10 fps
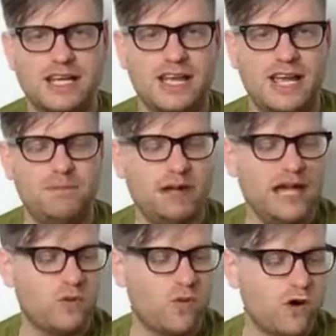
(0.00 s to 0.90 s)
He
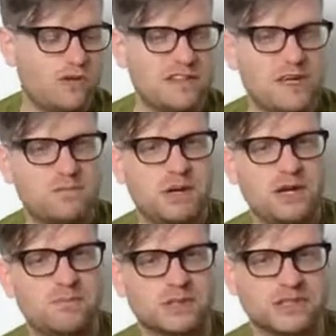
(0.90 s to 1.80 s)
played all of the Oompa
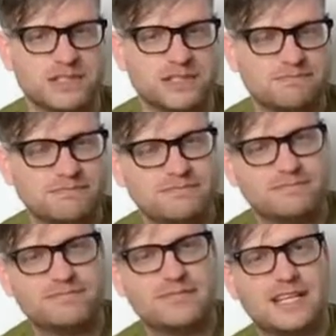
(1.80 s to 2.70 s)
Loompas.
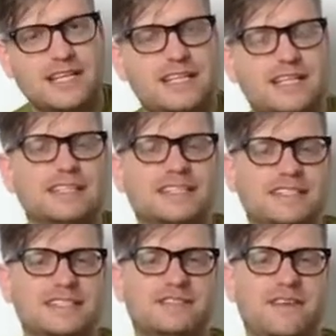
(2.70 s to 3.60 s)

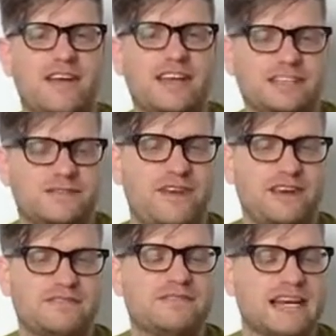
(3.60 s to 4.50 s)

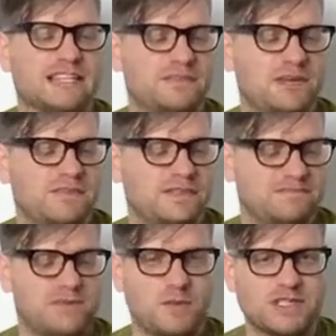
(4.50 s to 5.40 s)
That's a bit of
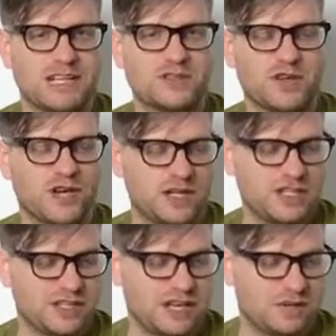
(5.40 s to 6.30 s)
almost like a trick
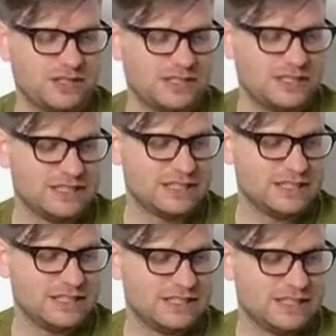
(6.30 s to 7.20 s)
question, that one.
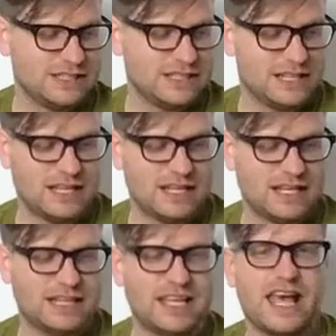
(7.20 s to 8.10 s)

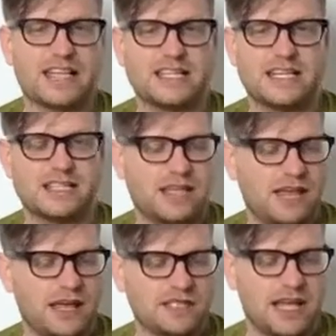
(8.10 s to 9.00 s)
Yeah, Italy.
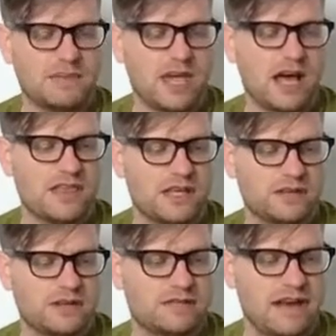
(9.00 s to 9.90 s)
Thanks, Sam. Yeah, I think
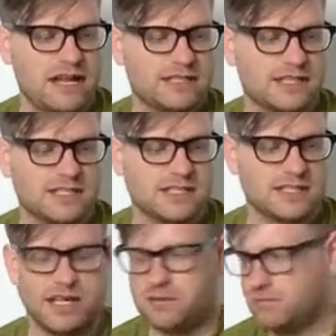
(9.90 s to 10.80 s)
if Andy says it's
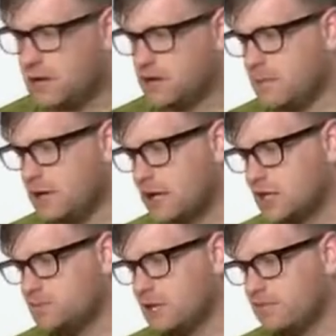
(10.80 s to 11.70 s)
Italy, I'm
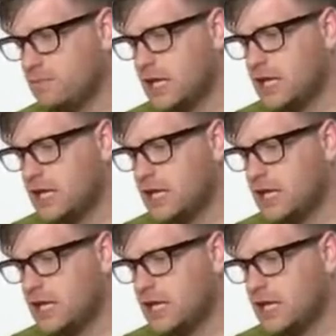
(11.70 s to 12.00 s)
inclined to believe him.